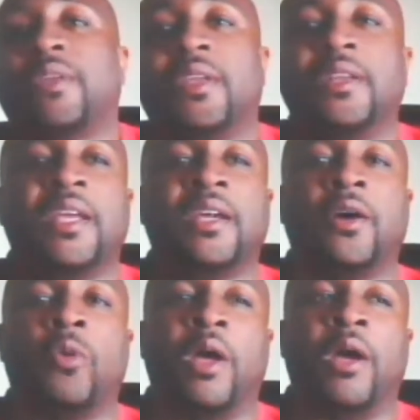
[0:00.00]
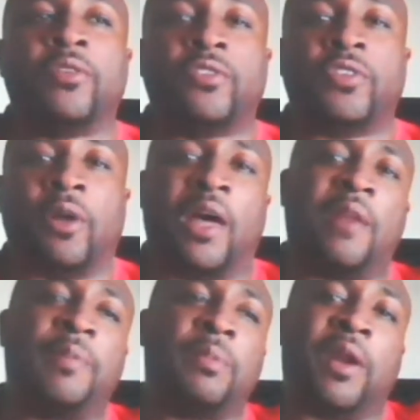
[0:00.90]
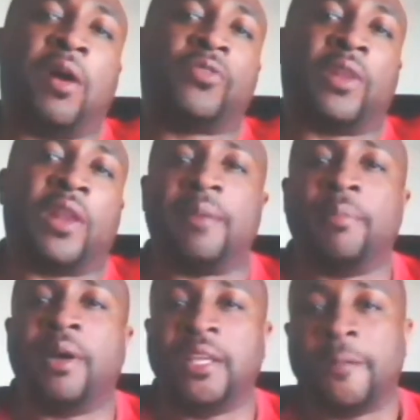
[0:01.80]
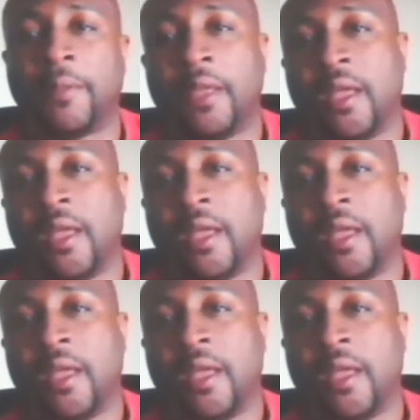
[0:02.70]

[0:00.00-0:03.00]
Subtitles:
It didn't go well, so a lot of people lost a lot of money.